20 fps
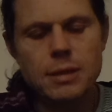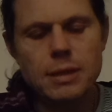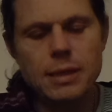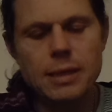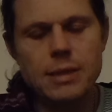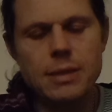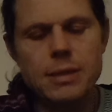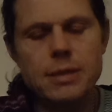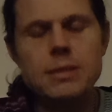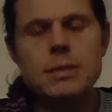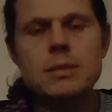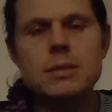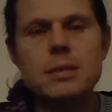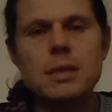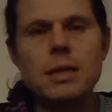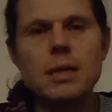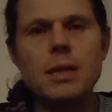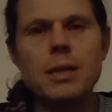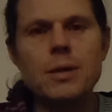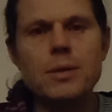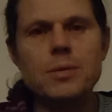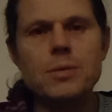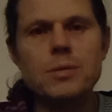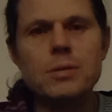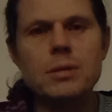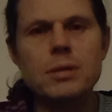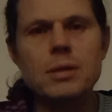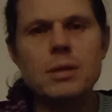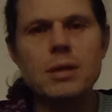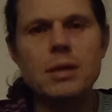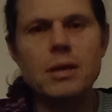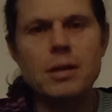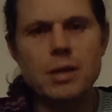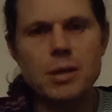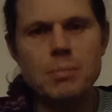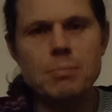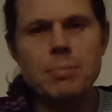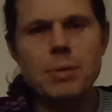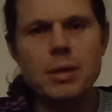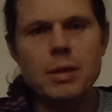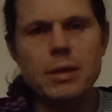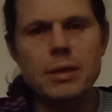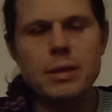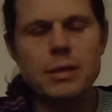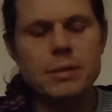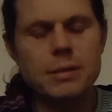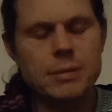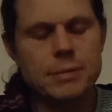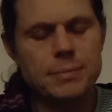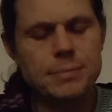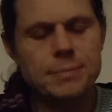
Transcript: In this alone I abide.